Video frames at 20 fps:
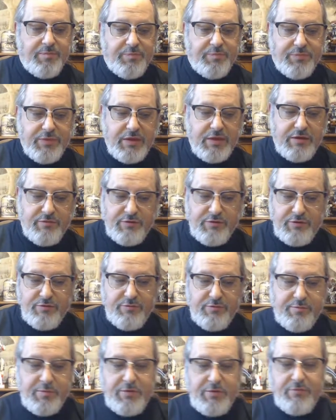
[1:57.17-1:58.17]
If
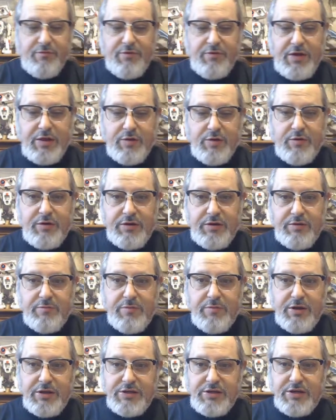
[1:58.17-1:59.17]
you've been following
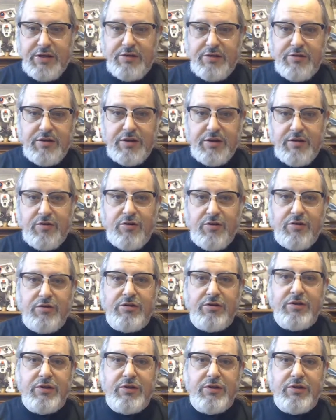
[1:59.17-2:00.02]
my channel at all,